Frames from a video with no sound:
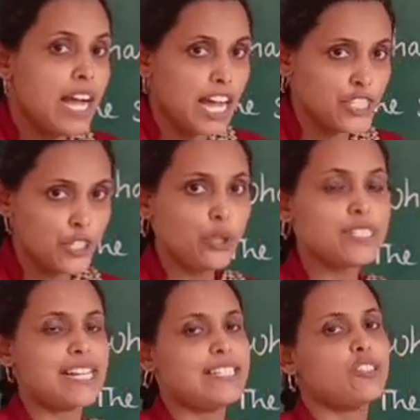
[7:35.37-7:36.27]
a use,
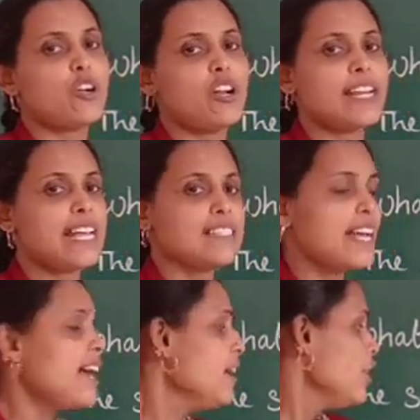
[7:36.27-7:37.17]
that is called as
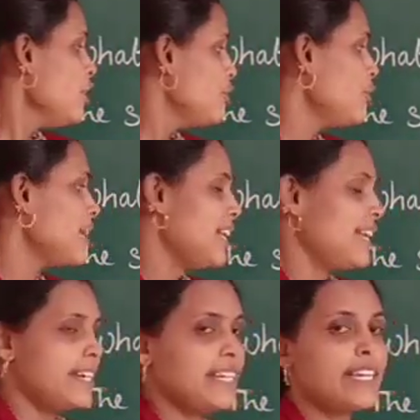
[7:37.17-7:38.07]
a
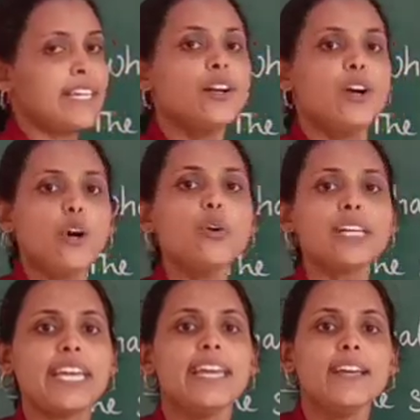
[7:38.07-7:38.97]
utility.
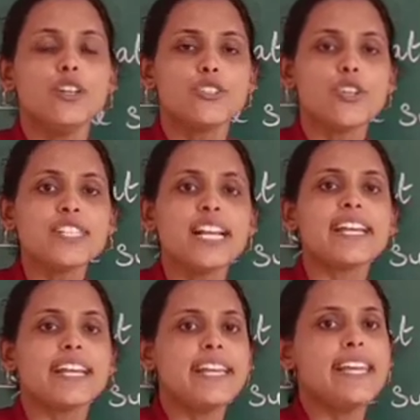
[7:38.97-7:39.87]
Okay, so
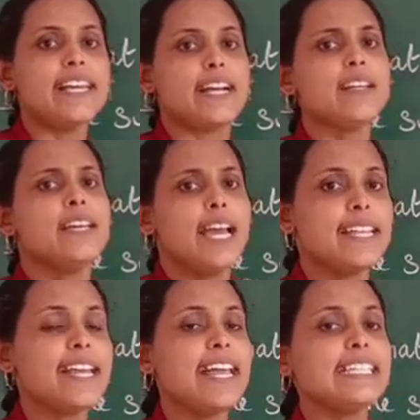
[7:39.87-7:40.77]
children, here
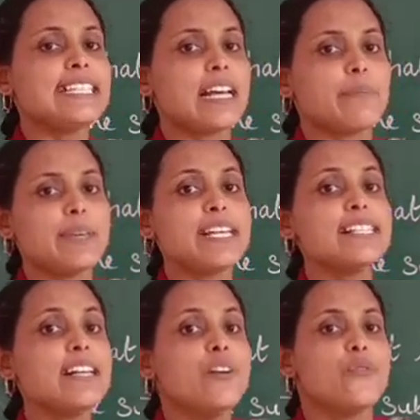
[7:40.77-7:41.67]
the next term
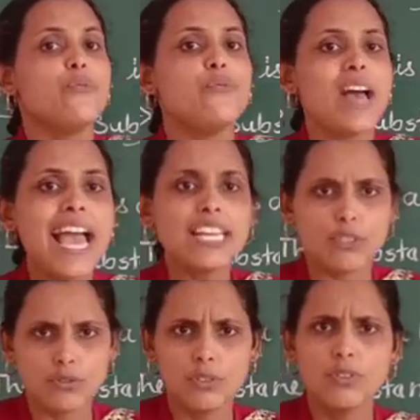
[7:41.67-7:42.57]
is
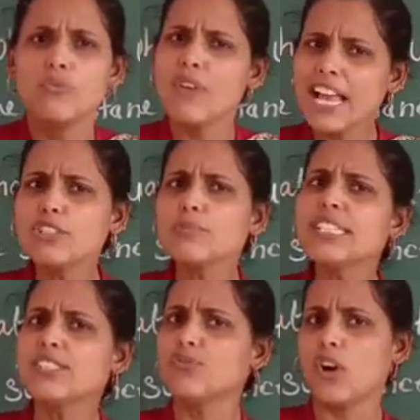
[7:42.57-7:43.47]
value. Value
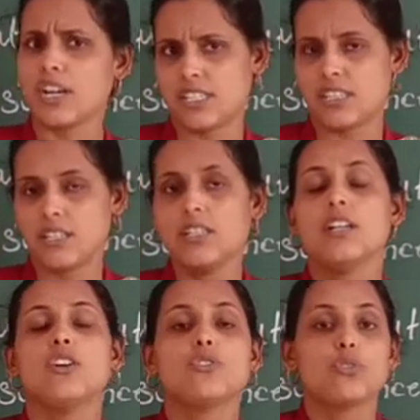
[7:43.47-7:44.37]
means what?
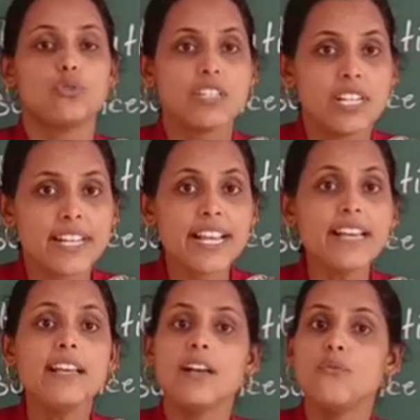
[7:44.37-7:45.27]
So children,
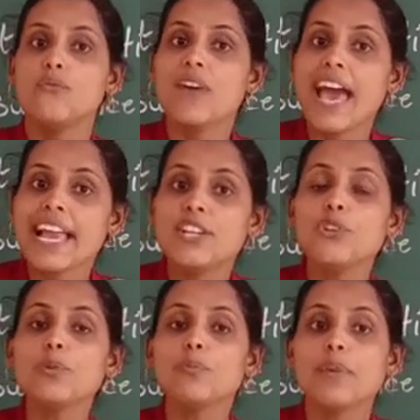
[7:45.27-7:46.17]

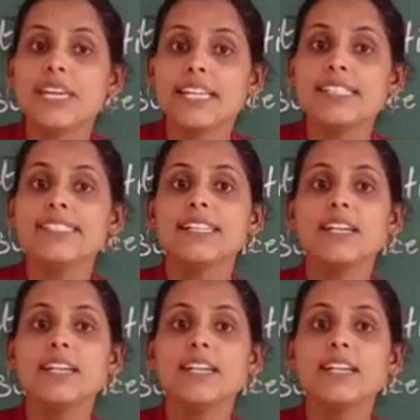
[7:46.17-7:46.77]
value means